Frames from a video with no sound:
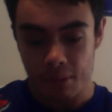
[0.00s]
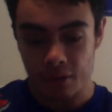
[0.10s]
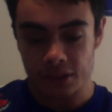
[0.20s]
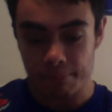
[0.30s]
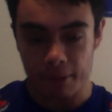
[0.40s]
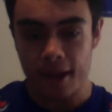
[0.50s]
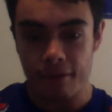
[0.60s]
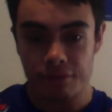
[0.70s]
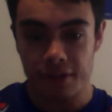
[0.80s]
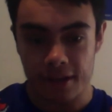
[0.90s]
because a
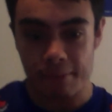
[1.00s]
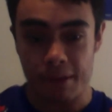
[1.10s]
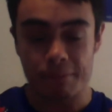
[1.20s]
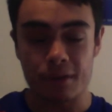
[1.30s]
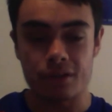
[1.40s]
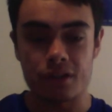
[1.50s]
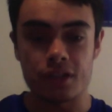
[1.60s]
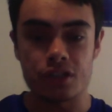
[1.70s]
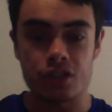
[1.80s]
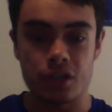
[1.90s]
player with a commitment
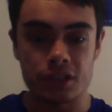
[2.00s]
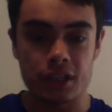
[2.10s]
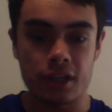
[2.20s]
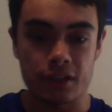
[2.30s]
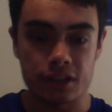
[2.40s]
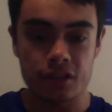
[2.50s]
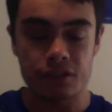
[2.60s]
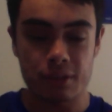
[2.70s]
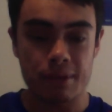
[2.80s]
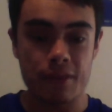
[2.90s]
to the jersey
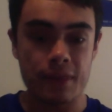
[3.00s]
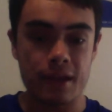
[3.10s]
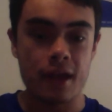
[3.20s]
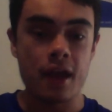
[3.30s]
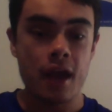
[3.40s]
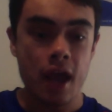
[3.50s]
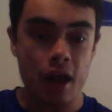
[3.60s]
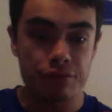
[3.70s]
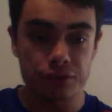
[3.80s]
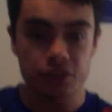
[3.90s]
deserves to be in there.
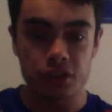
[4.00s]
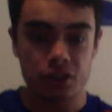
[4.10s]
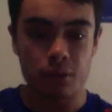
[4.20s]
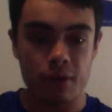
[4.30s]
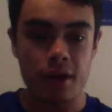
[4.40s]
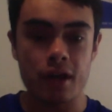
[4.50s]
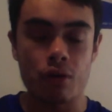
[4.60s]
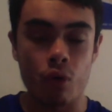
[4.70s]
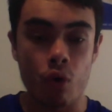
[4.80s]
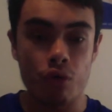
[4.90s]
And Fusitua, in
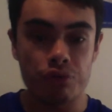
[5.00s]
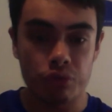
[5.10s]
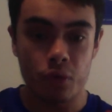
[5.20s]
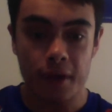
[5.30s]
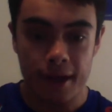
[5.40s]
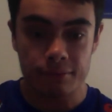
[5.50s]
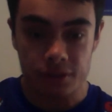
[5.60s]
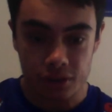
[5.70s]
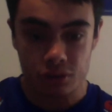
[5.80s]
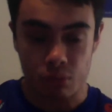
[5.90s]
all four
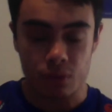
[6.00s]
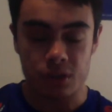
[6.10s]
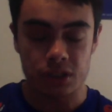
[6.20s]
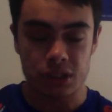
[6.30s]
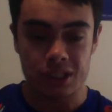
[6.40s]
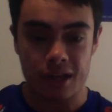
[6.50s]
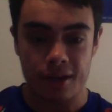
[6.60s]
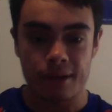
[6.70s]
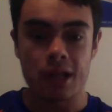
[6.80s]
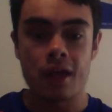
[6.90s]
games this, this
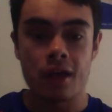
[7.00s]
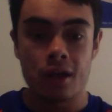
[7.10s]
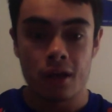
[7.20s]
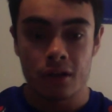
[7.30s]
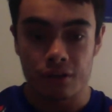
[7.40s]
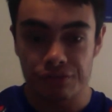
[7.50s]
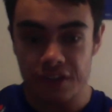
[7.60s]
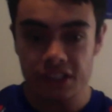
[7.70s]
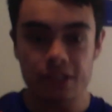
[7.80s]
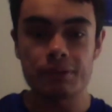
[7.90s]
year,
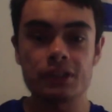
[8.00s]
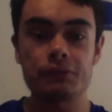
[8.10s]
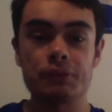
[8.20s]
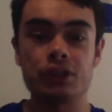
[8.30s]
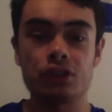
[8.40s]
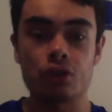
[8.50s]
defensively he's been